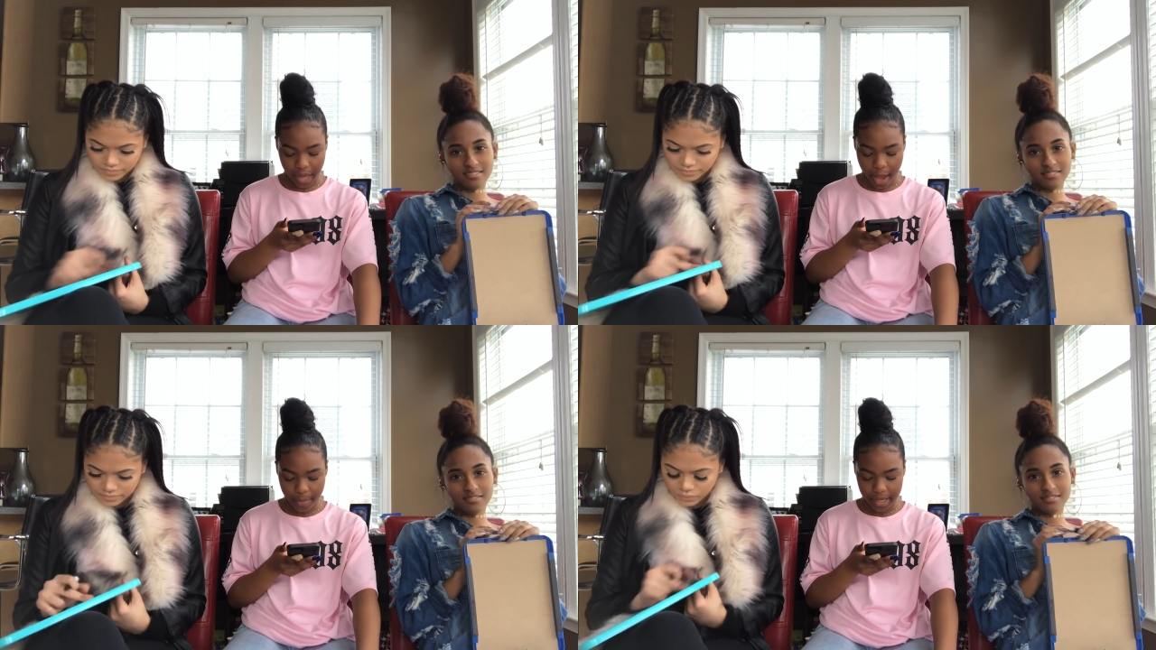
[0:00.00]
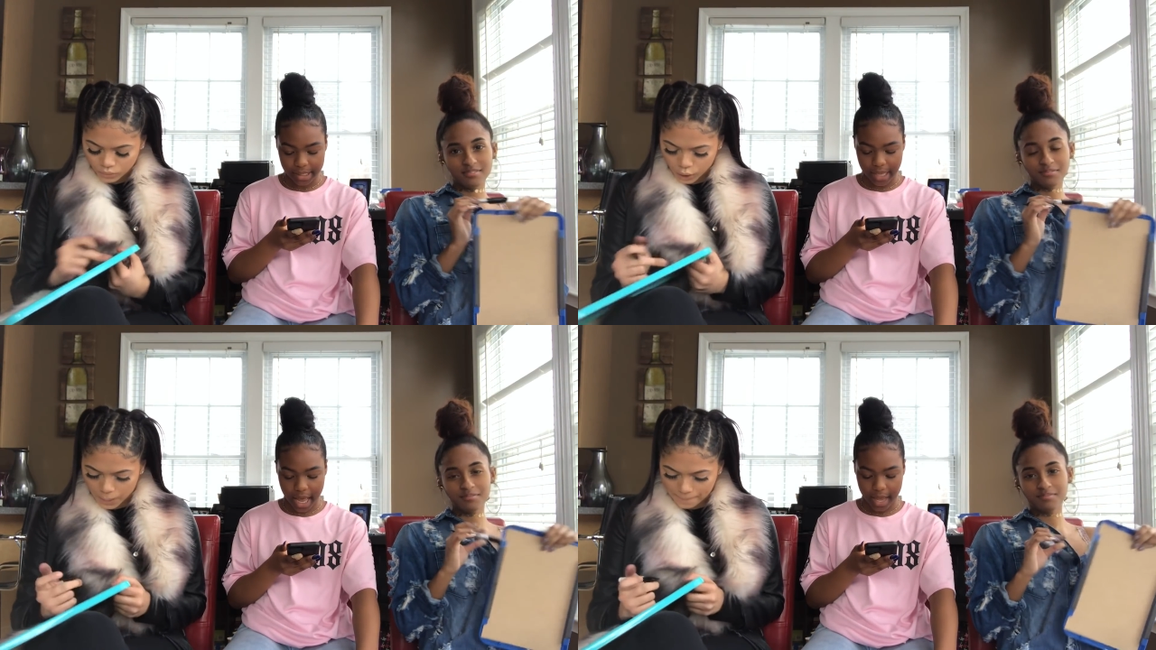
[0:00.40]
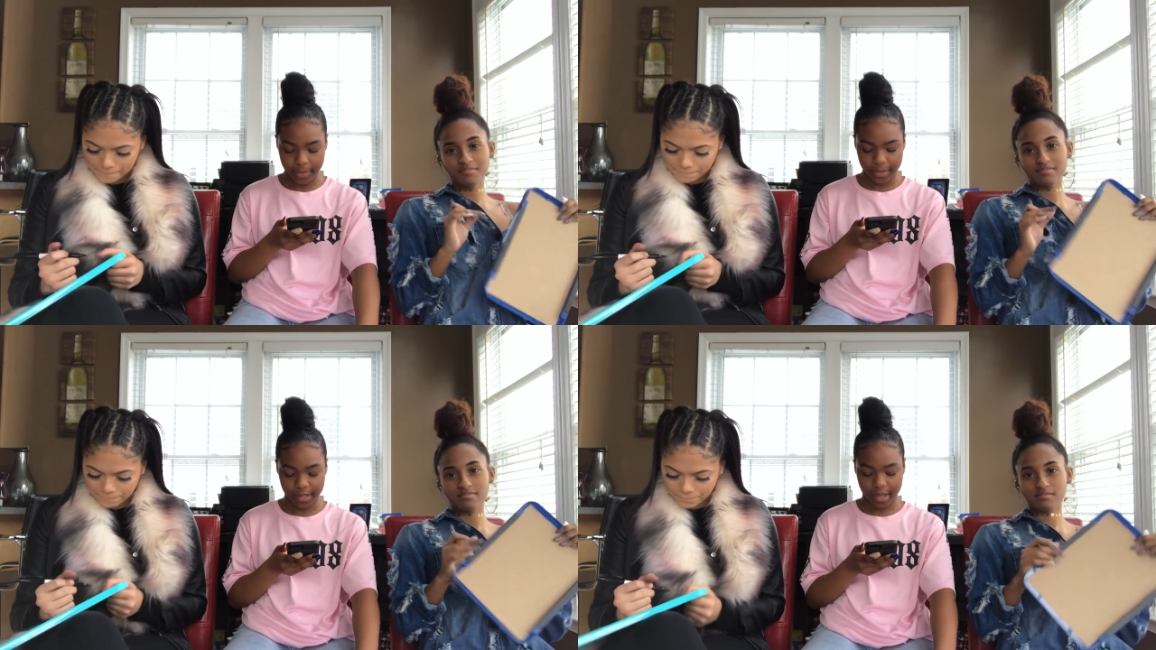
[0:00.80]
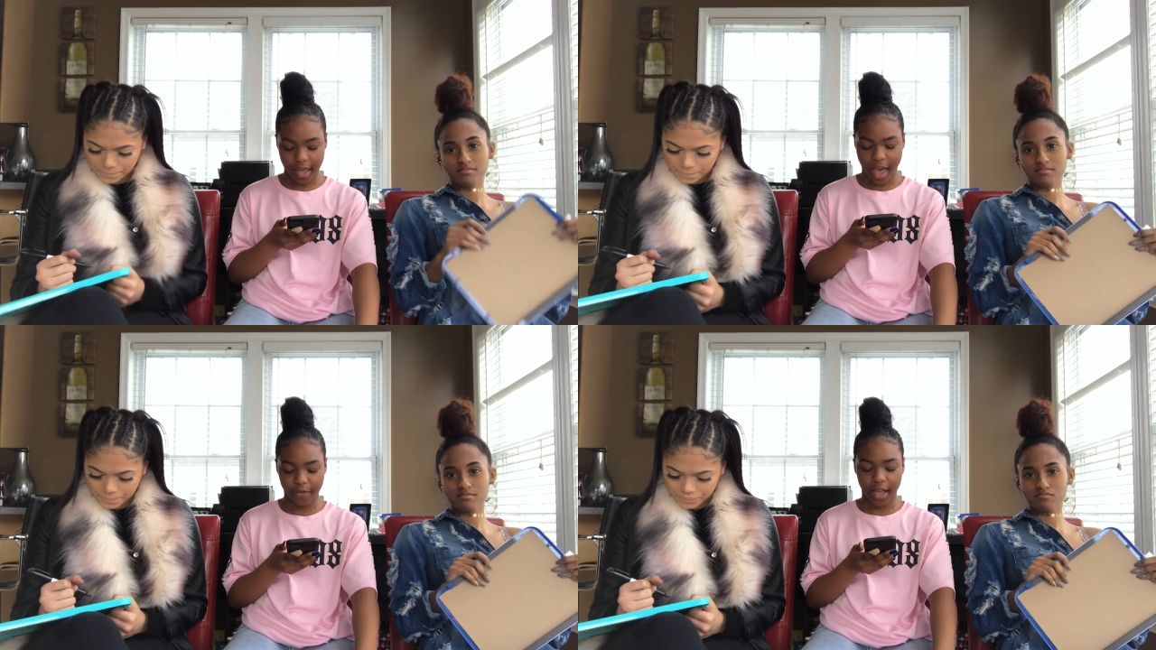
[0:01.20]
Speaker 1: How many times
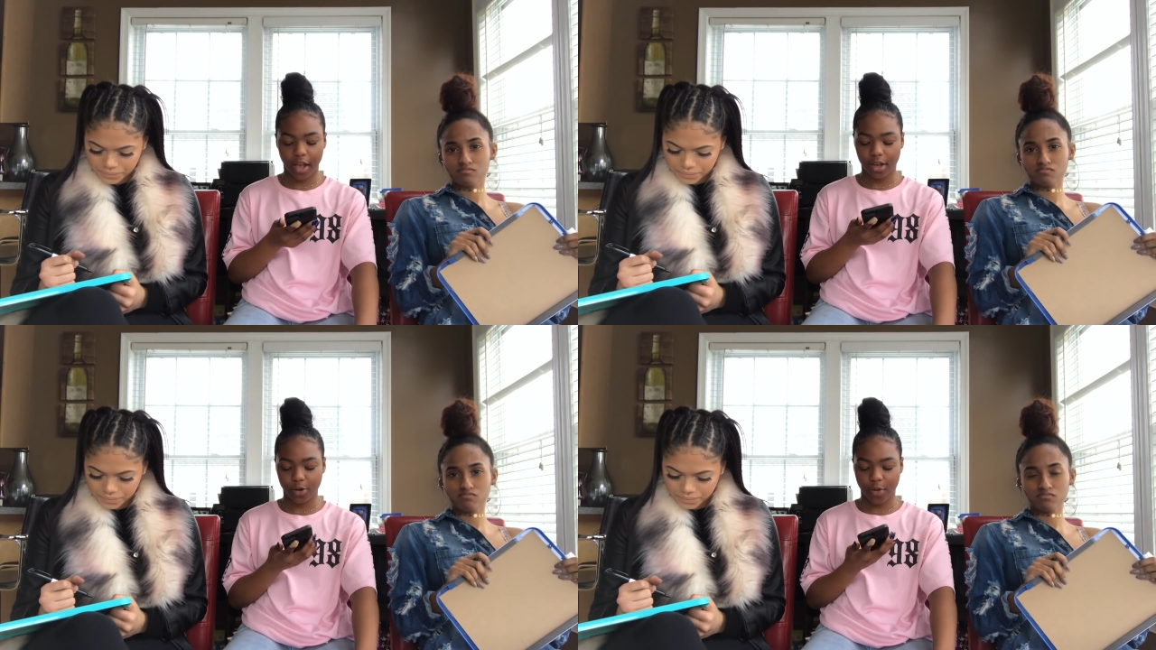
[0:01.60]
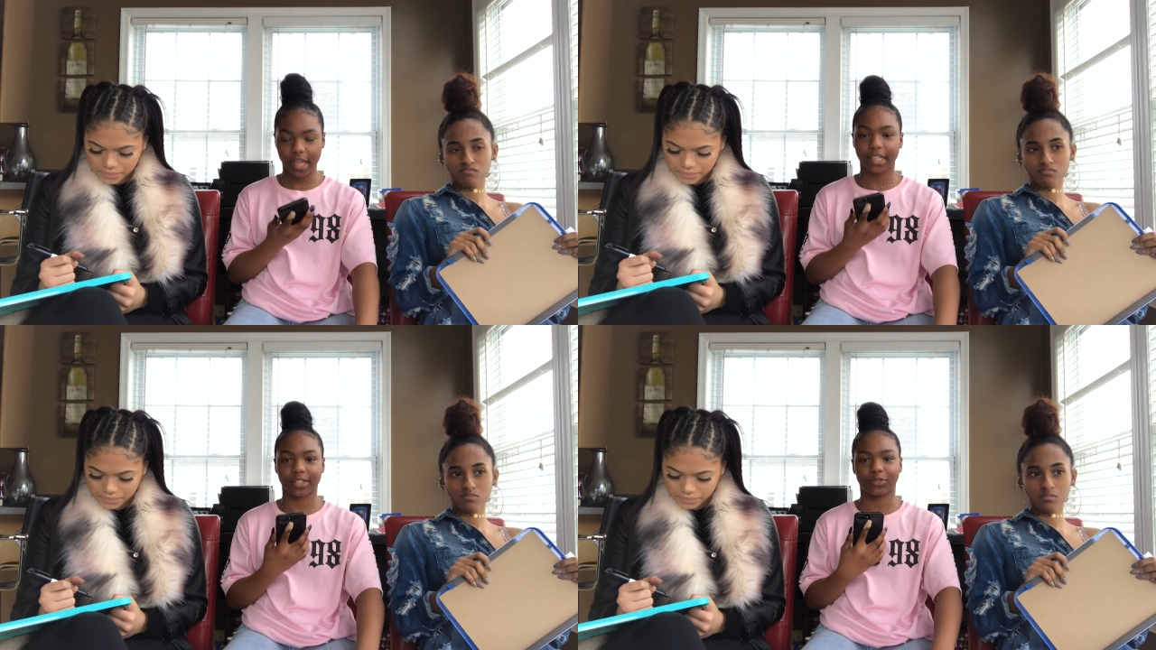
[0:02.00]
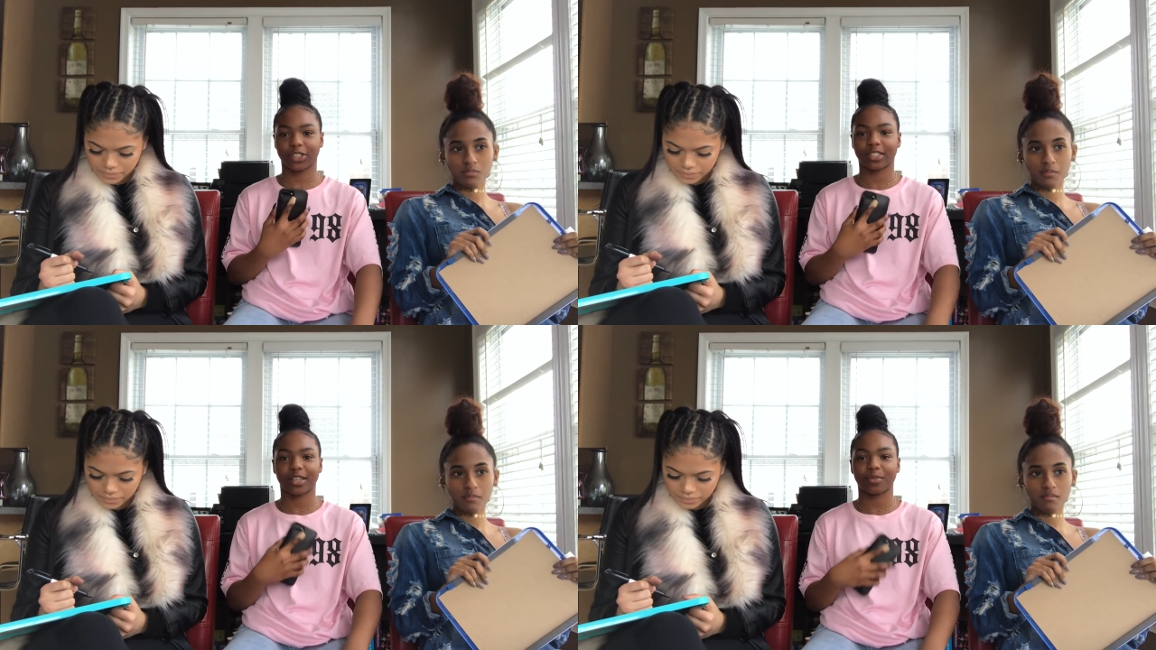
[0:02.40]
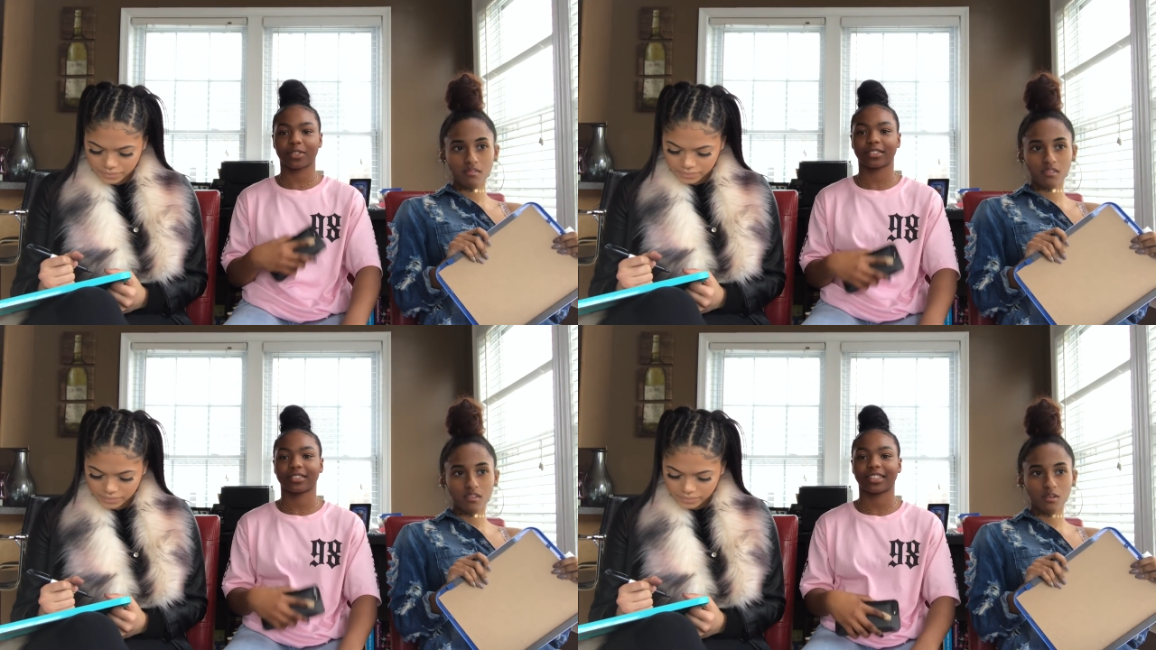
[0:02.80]
have I gone away for the
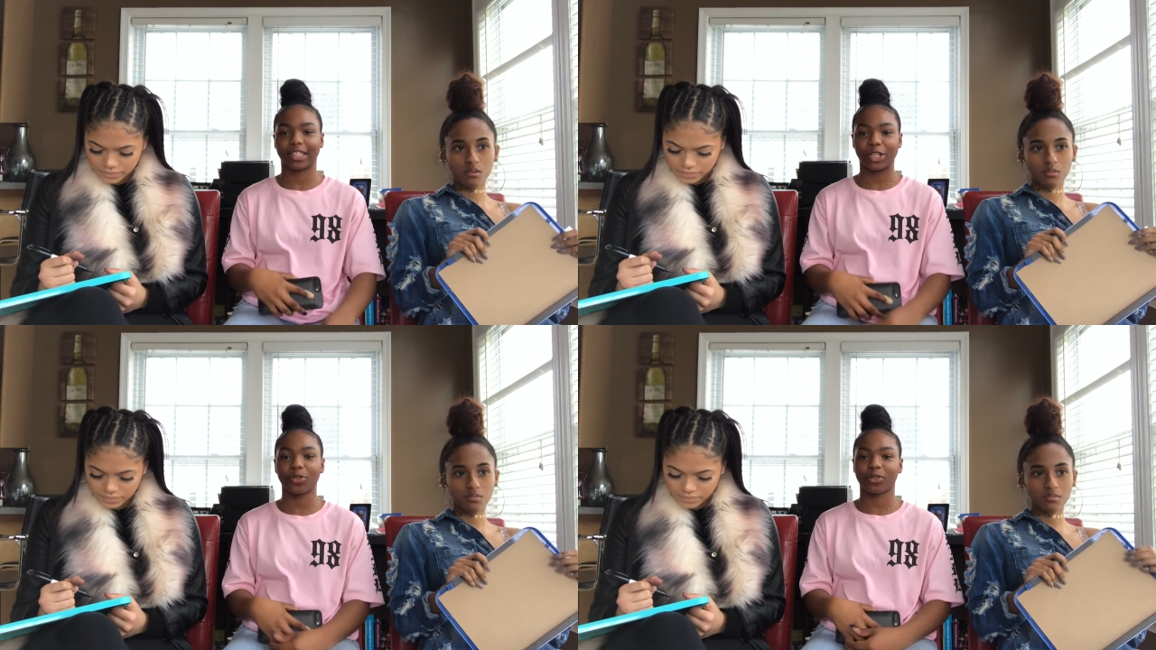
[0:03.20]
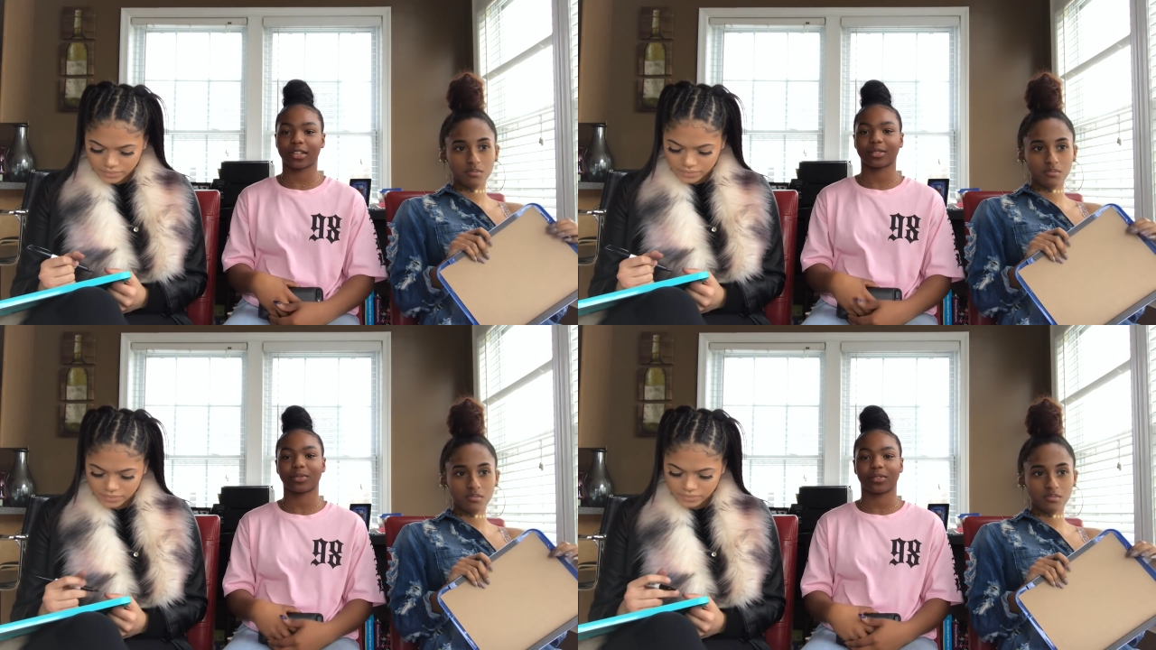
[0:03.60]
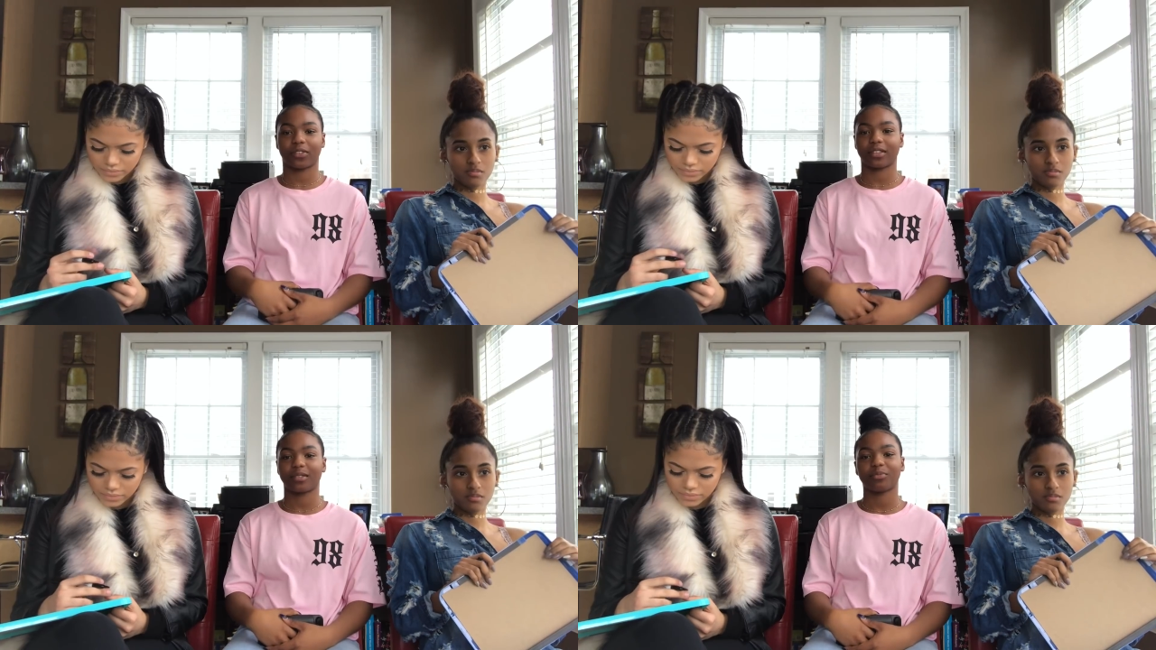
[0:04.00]
summer? To New York, specifically.